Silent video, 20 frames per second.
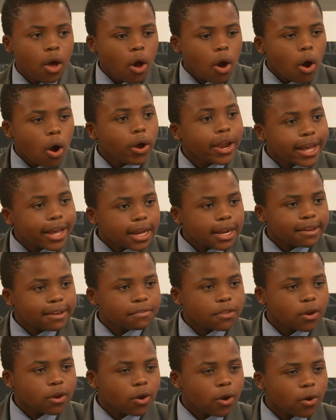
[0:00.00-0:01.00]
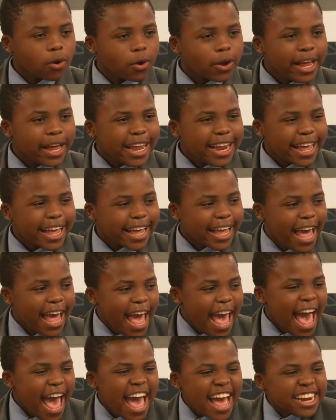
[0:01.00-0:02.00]
or oh, like a love song, Coco, mm. like,
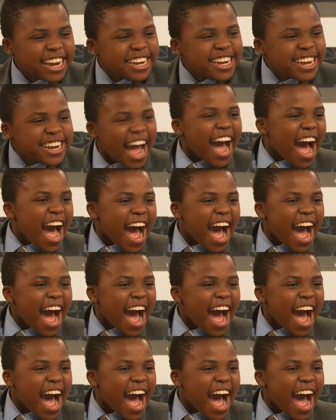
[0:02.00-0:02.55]
and I,